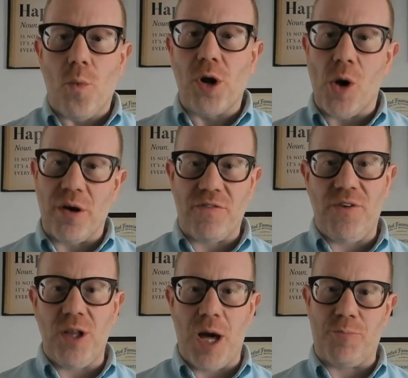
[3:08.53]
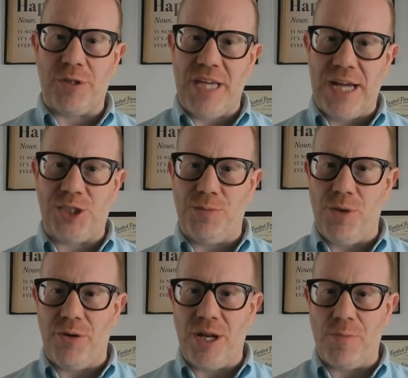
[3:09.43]
we're going full-on protection
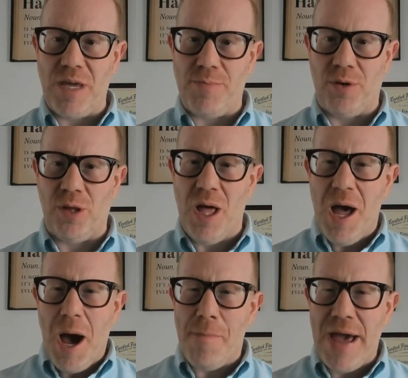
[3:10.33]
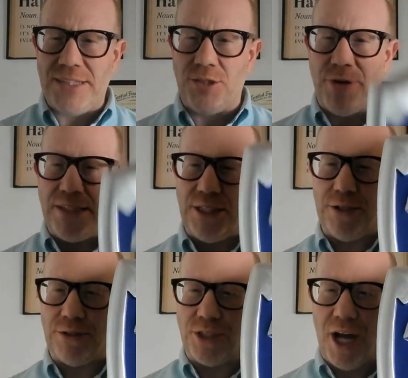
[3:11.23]
mode here, people. Imagine raising
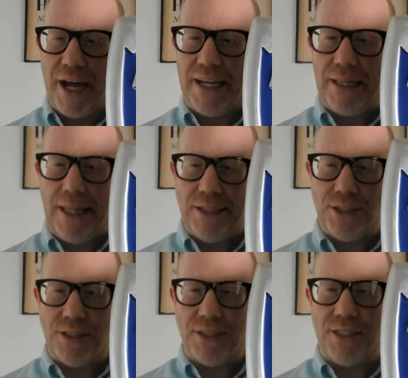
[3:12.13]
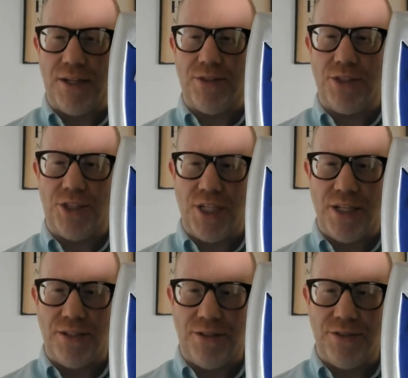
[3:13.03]
your giant Legend of Zelda
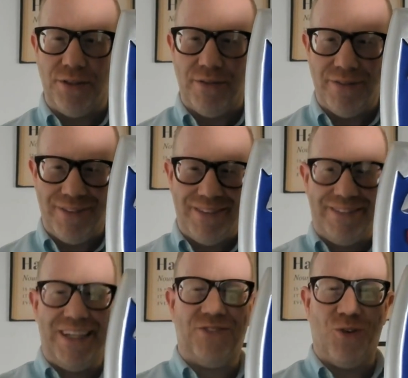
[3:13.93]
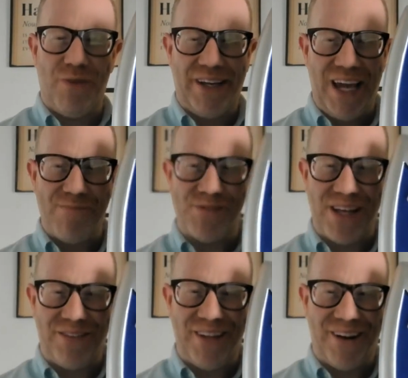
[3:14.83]
shield. That's from my gamers
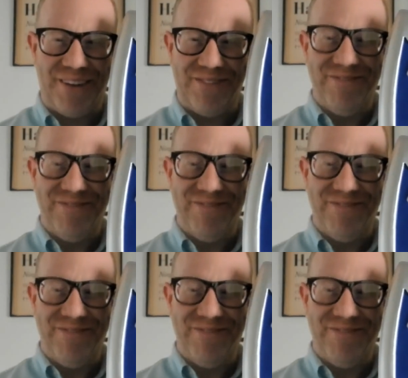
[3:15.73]
out there.